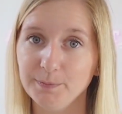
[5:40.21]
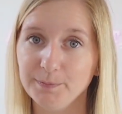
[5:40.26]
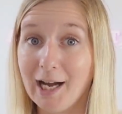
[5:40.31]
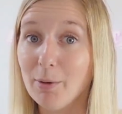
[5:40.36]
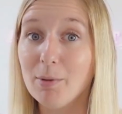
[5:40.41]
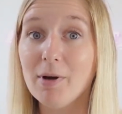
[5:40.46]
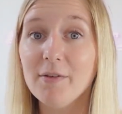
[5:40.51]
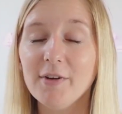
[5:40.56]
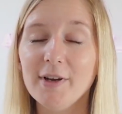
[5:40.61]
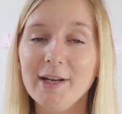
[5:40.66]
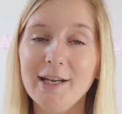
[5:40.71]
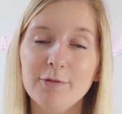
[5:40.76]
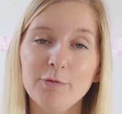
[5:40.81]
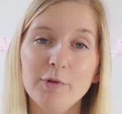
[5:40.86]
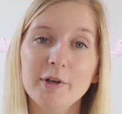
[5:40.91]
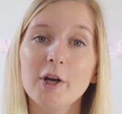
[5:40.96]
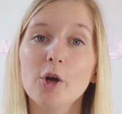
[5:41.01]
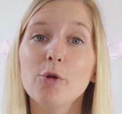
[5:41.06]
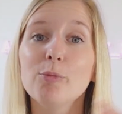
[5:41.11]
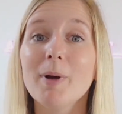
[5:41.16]
However, if we
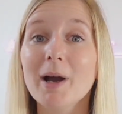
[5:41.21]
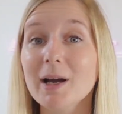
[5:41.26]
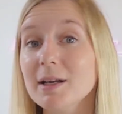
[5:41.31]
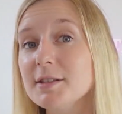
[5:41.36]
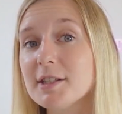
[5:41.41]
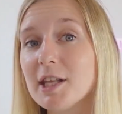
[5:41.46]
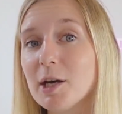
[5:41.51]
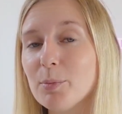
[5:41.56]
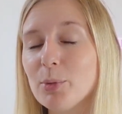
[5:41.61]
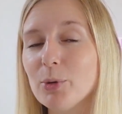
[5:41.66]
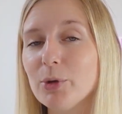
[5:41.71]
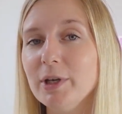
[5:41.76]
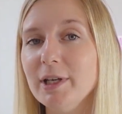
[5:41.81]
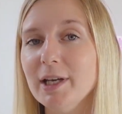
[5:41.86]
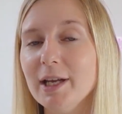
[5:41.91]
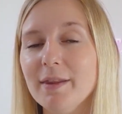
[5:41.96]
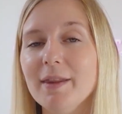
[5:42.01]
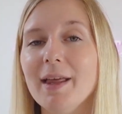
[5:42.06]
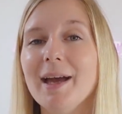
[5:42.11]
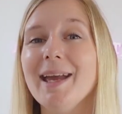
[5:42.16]
go past that point
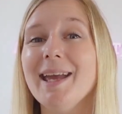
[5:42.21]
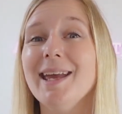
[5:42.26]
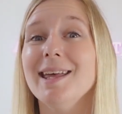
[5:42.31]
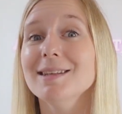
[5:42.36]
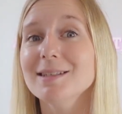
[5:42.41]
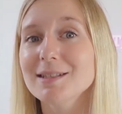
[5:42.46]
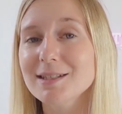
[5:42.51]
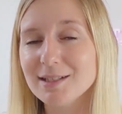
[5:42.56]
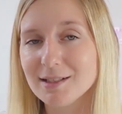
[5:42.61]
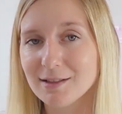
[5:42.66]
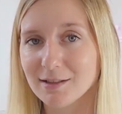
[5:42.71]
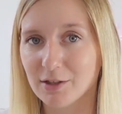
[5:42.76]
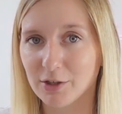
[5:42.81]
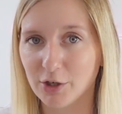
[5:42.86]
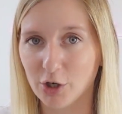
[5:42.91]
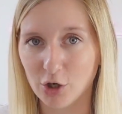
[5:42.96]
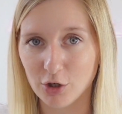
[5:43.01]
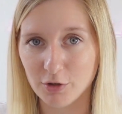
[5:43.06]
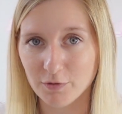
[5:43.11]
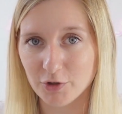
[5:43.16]
and there is still an
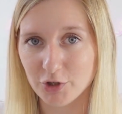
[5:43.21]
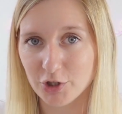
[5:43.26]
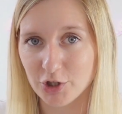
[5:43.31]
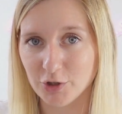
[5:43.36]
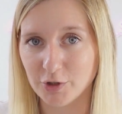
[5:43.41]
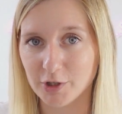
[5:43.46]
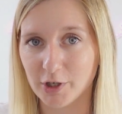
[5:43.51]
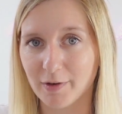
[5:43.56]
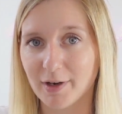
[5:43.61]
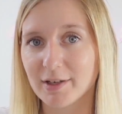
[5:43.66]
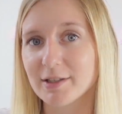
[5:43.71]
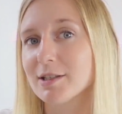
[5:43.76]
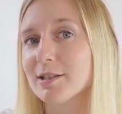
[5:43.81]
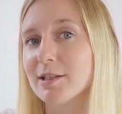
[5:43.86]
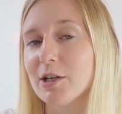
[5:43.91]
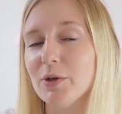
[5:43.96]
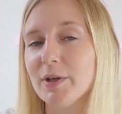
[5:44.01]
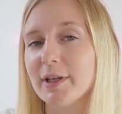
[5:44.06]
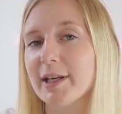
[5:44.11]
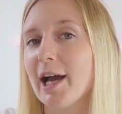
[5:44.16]
overdue director's
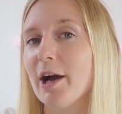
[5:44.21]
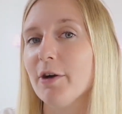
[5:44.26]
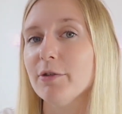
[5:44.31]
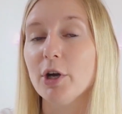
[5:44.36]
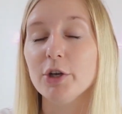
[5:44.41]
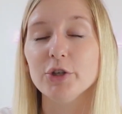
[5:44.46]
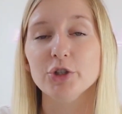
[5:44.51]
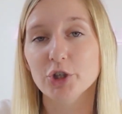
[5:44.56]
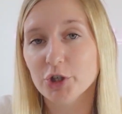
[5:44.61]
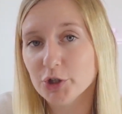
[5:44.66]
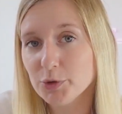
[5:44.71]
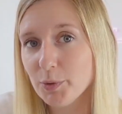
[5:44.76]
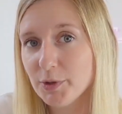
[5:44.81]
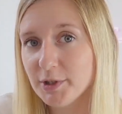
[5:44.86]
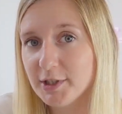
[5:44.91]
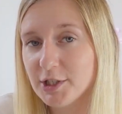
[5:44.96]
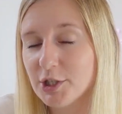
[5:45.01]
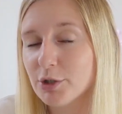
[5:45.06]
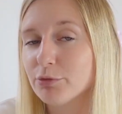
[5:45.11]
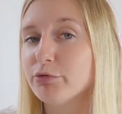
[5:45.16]
loan account, I just
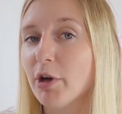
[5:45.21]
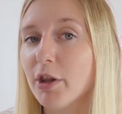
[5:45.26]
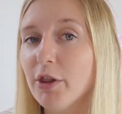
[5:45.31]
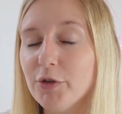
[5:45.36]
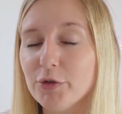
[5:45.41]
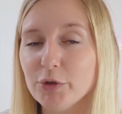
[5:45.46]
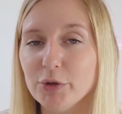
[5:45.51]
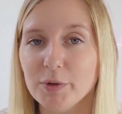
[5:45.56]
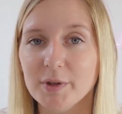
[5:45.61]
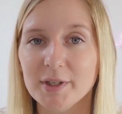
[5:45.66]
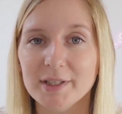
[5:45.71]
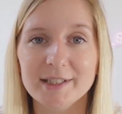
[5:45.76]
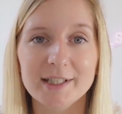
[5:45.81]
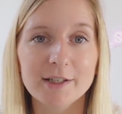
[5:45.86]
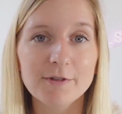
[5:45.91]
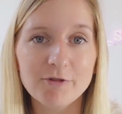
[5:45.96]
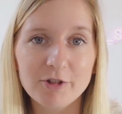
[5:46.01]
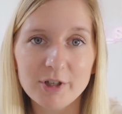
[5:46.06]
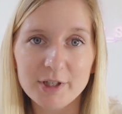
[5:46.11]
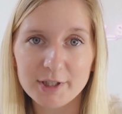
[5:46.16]
wanted to run through the
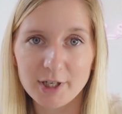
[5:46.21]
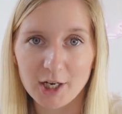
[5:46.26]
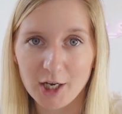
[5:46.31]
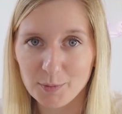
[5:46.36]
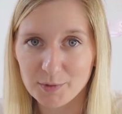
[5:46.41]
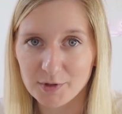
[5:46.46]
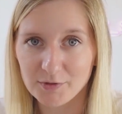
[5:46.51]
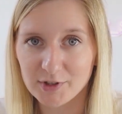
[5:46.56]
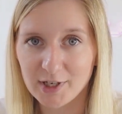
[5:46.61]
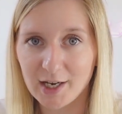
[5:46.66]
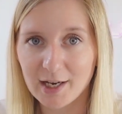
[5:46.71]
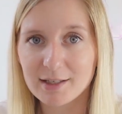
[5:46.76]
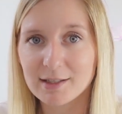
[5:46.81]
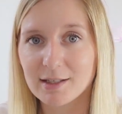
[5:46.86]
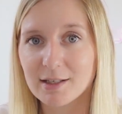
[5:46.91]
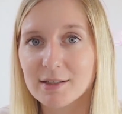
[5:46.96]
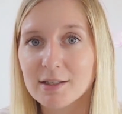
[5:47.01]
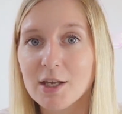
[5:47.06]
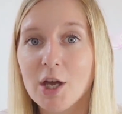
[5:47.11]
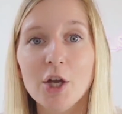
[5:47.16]
different types of
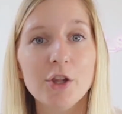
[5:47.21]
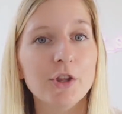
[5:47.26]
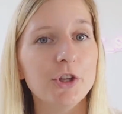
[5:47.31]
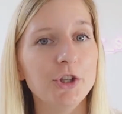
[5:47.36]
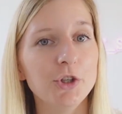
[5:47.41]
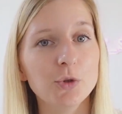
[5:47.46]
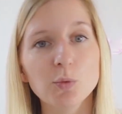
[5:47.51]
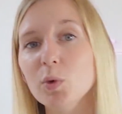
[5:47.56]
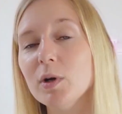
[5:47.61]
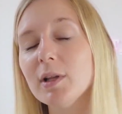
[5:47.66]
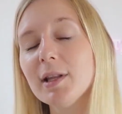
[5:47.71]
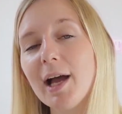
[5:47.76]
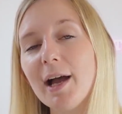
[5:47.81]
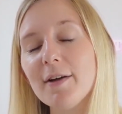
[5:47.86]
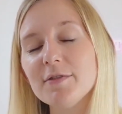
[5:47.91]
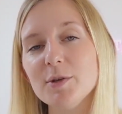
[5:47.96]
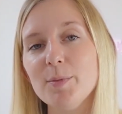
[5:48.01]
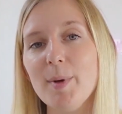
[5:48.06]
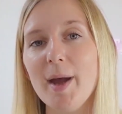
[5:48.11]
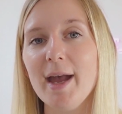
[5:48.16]
taxes that you will
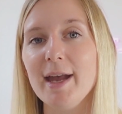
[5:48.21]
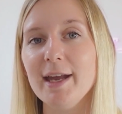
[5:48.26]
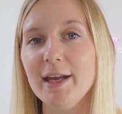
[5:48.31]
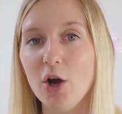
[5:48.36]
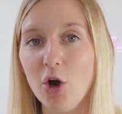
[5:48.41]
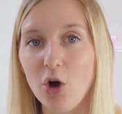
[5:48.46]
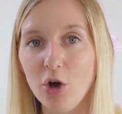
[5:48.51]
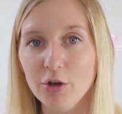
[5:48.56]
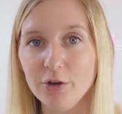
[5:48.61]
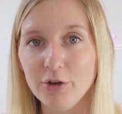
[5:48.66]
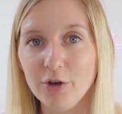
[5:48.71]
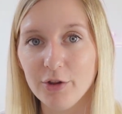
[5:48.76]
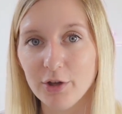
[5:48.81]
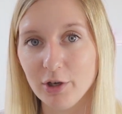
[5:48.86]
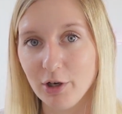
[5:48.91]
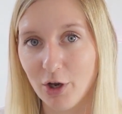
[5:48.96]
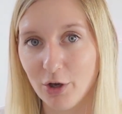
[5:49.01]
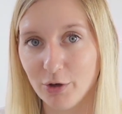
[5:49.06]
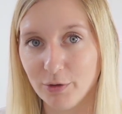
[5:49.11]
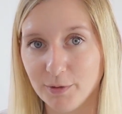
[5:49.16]
have to pay on the
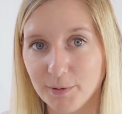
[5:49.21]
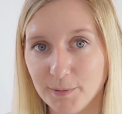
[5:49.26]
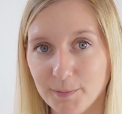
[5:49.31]
loan.